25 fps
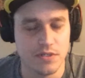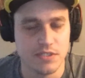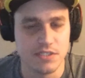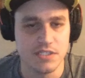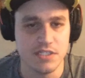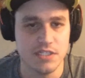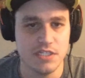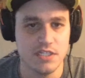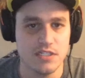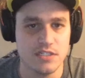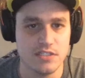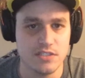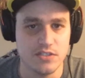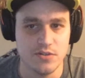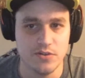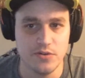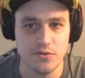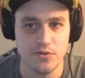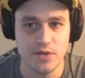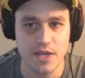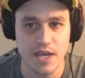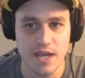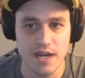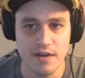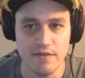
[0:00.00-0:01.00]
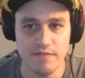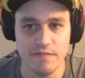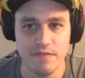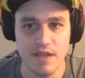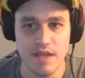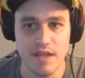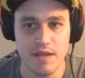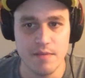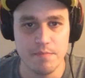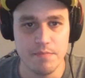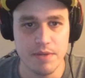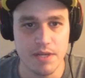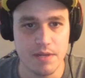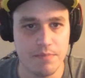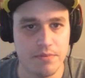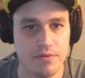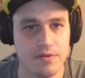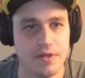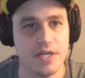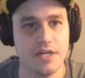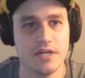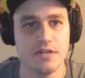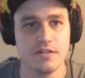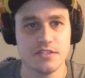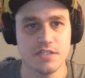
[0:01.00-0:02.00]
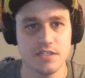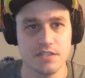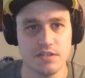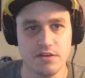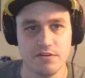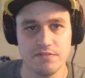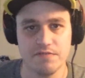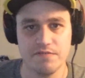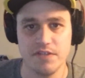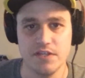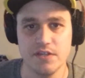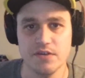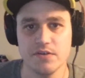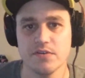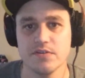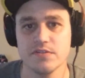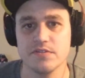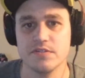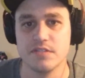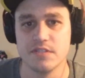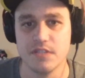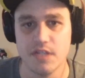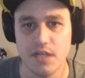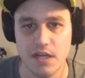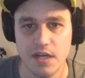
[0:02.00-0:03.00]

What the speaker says: to see two kind of like big players in their fields